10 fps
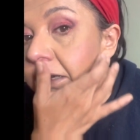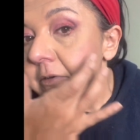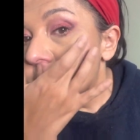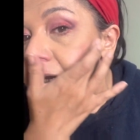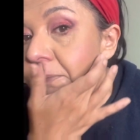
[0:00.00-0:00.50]

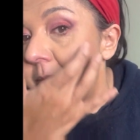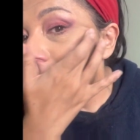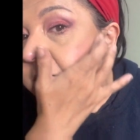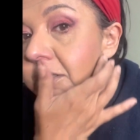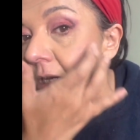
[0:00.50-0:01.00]
cream
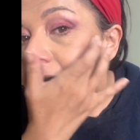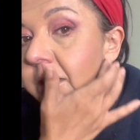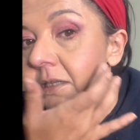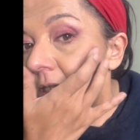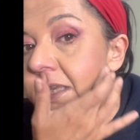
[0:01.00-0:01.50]
blush. I
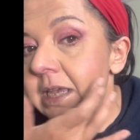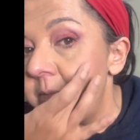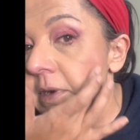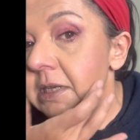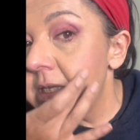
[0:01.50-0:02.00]
can see
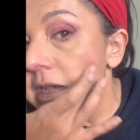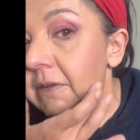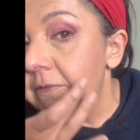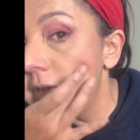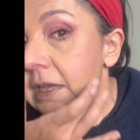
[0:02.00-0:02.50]

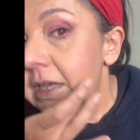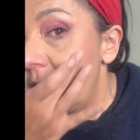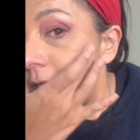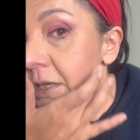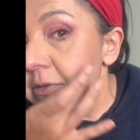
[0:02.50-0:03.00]
myself
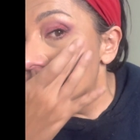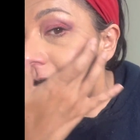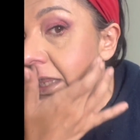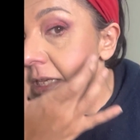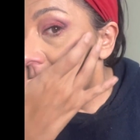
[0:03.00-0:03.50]

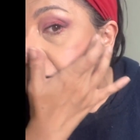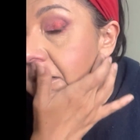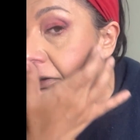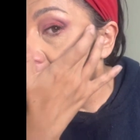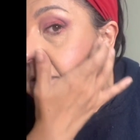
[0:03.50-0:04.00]
using this a
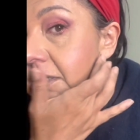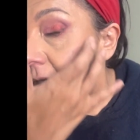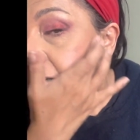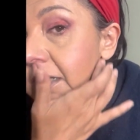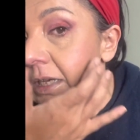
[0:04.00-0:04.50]
lot.
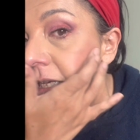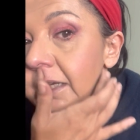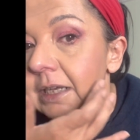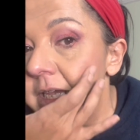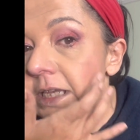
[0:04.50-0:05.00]

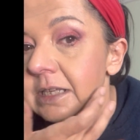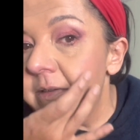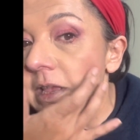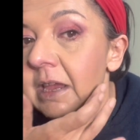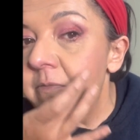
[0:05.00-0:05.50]

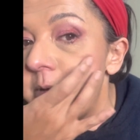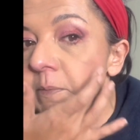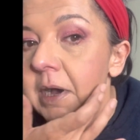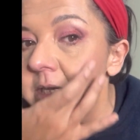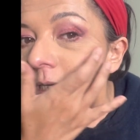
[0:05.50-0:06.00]
It
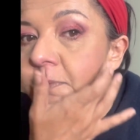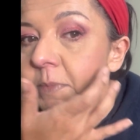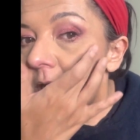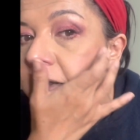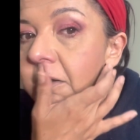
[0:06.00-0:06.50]
reminds
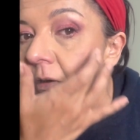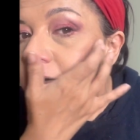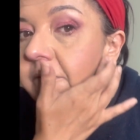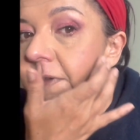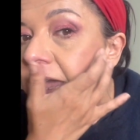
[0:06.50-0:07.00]
me a lot
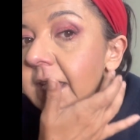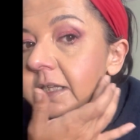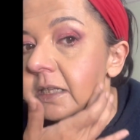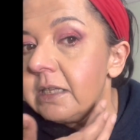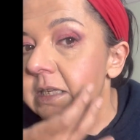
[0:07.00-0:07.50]
of
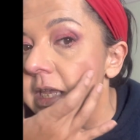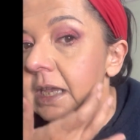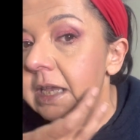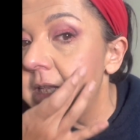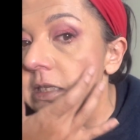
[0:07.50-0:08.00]
Ecstasy
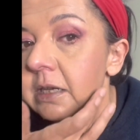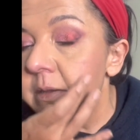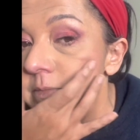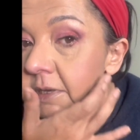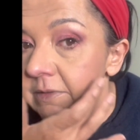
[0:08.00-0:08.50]
in
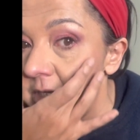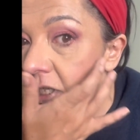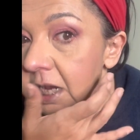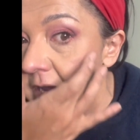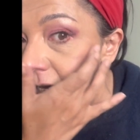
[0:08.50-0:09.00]
terms of the
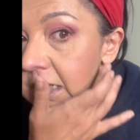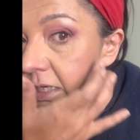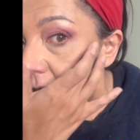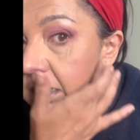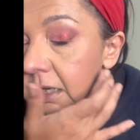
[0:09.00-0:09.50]
shade,
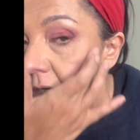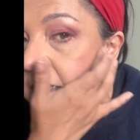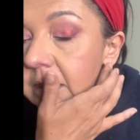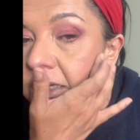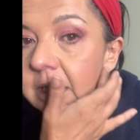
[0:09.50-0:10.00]

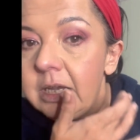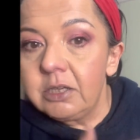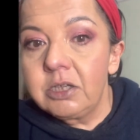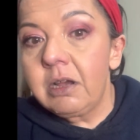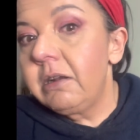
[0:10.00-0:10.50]

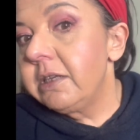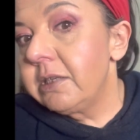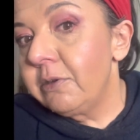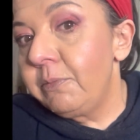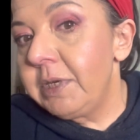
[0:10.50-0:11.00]
Charlotte
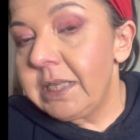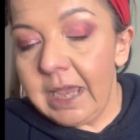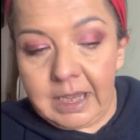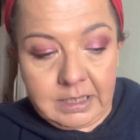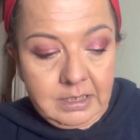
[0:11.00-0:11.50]
Tilbury's
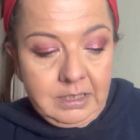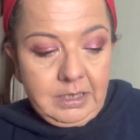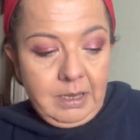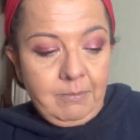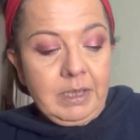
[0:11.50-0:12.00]

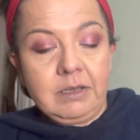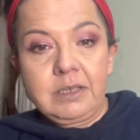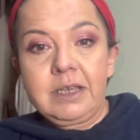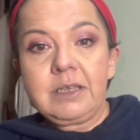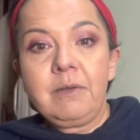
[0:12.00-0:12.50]
Ecstasy, because
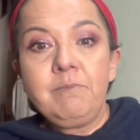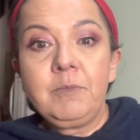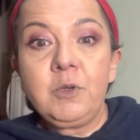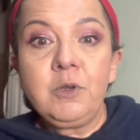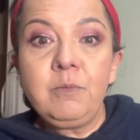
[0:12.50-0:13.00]
there's a
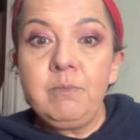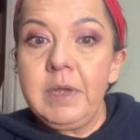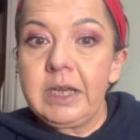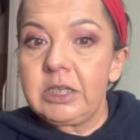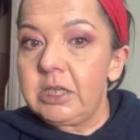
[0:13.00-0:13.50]
good
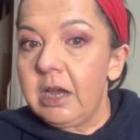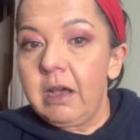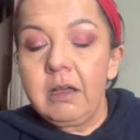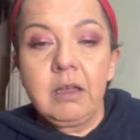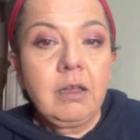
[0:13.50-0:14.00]
mixture
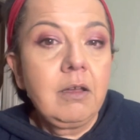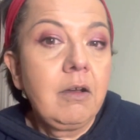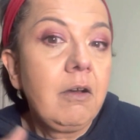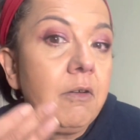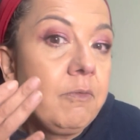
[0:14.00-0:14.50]

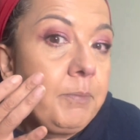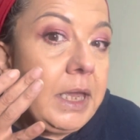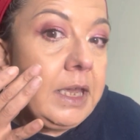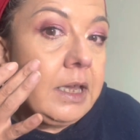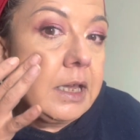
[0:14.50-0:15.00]
of
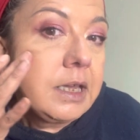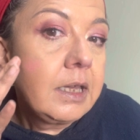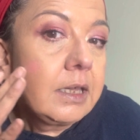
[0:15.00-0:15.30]
pink